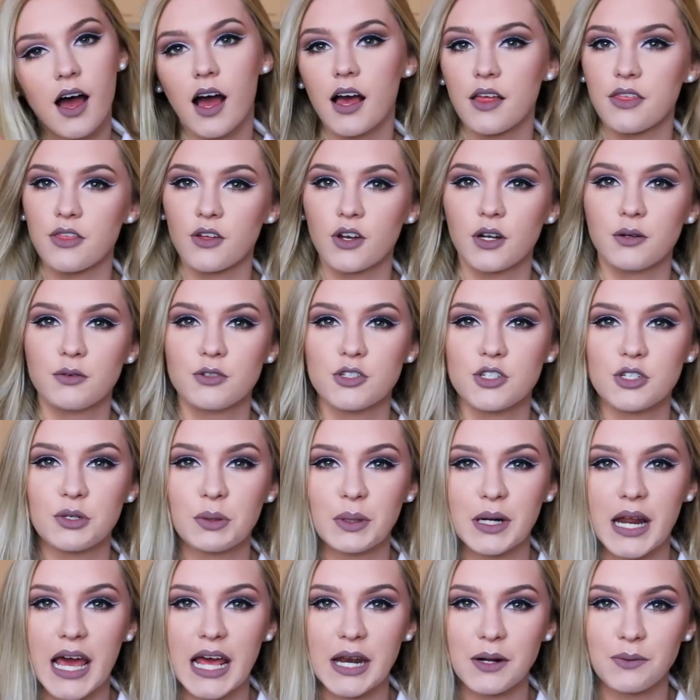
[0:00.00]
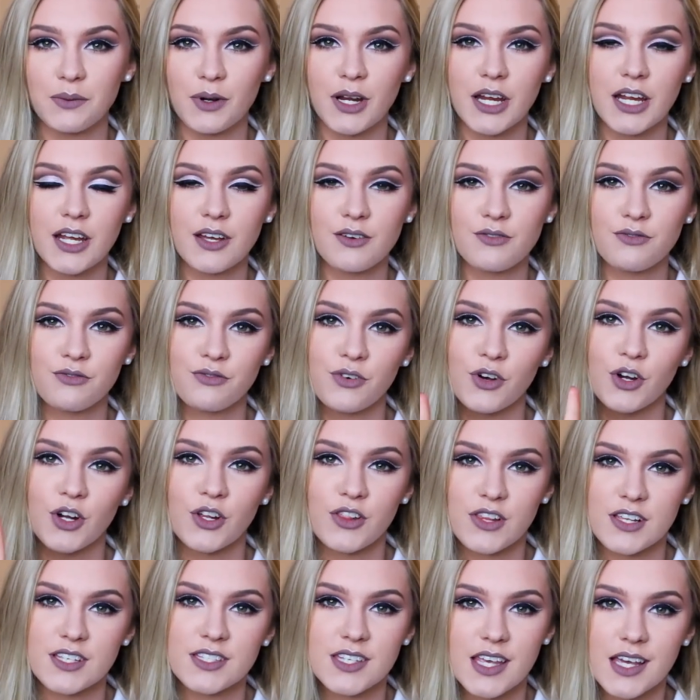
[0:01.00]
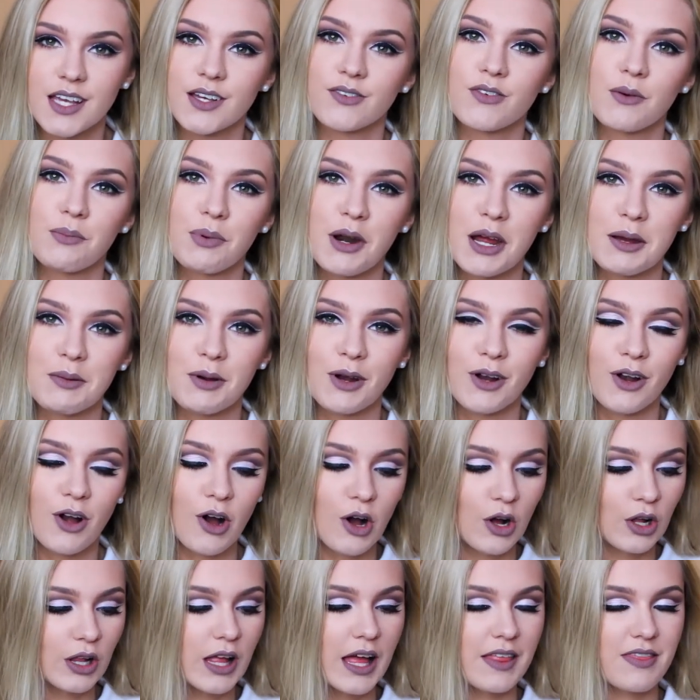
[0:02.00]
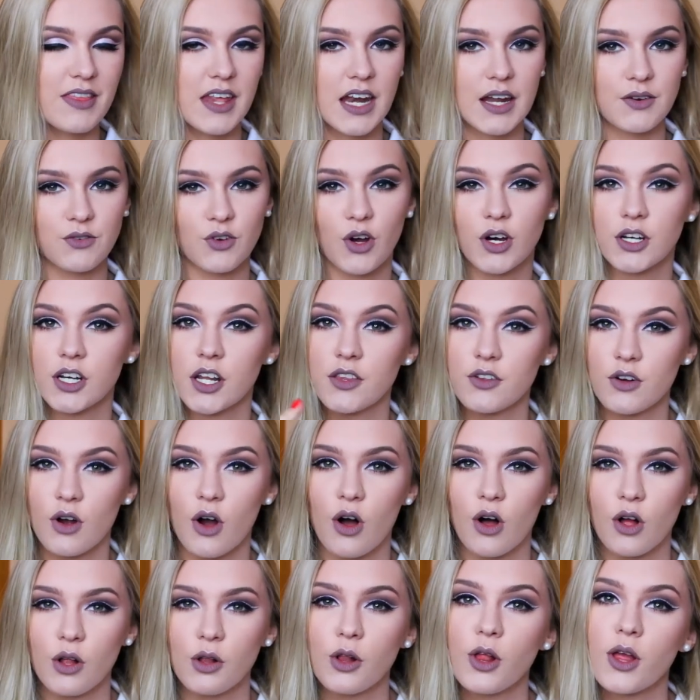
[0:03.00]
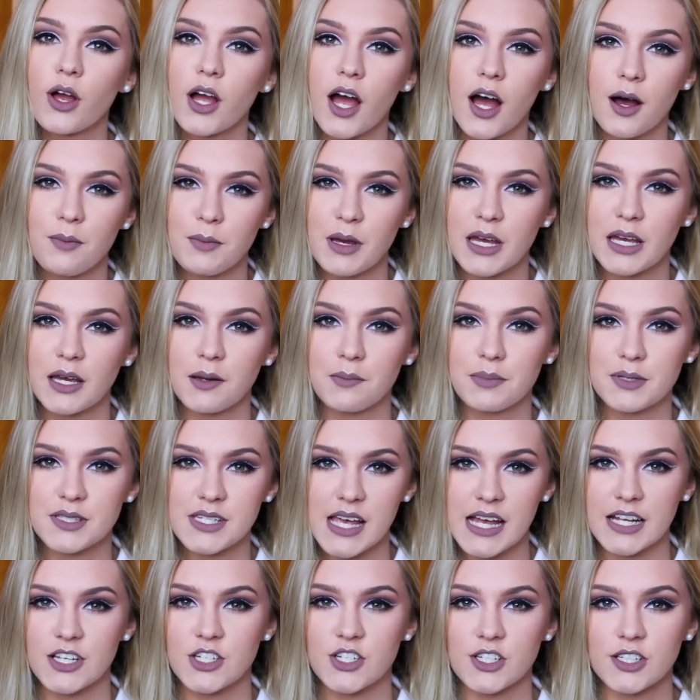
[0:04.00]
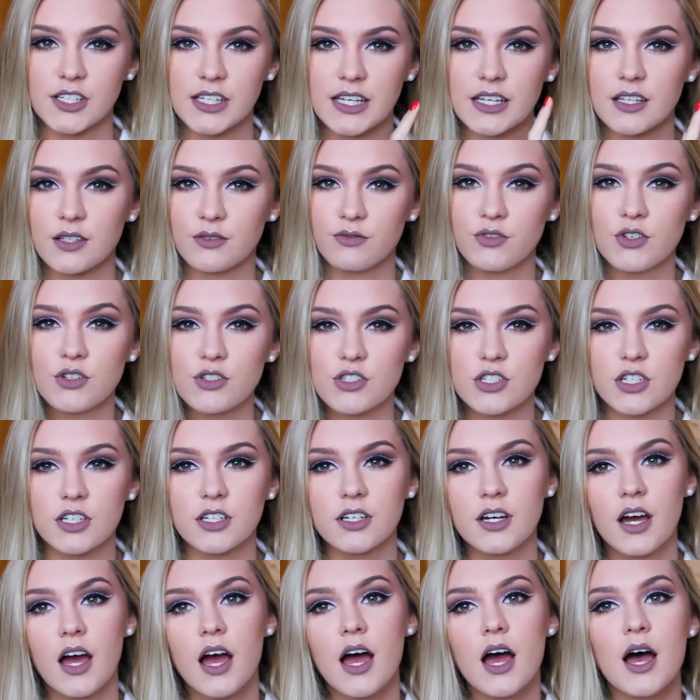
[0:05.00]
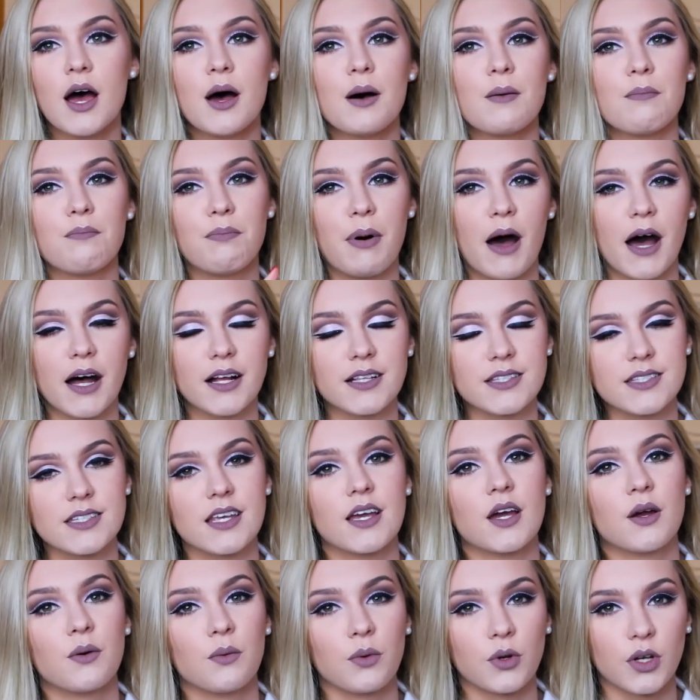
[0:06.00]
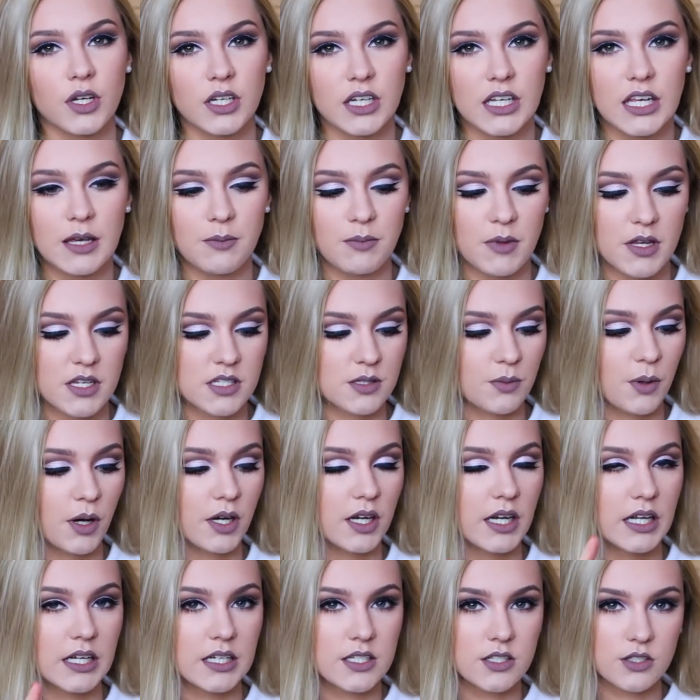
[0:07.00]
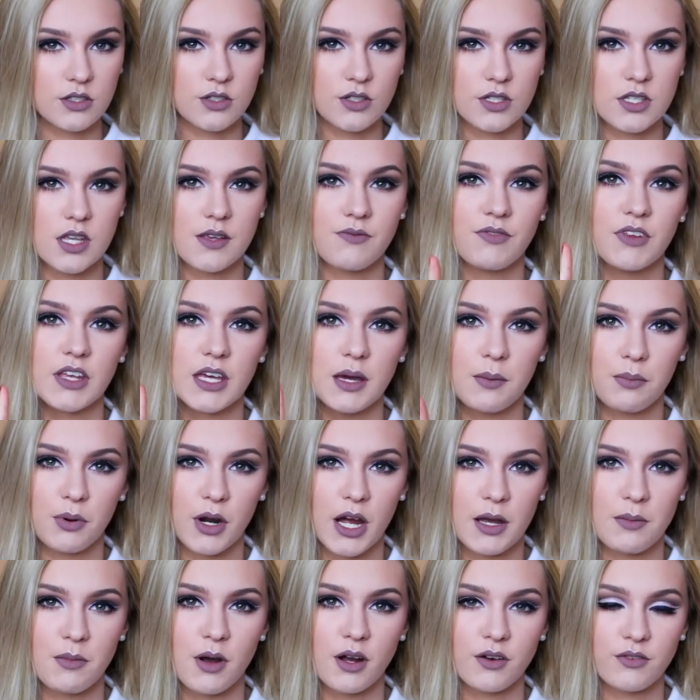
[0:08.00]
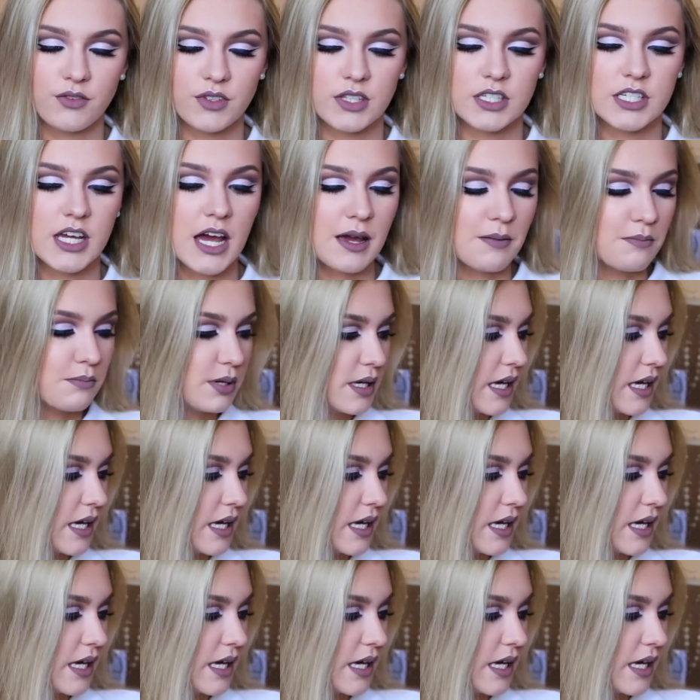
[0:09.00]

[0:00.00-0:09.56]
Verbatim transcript: I thought I would do one anyway for the sake of a Primark haul, and then I've got another haul coming potentially in the future, but we're going to keep this one exclusively Primark for the time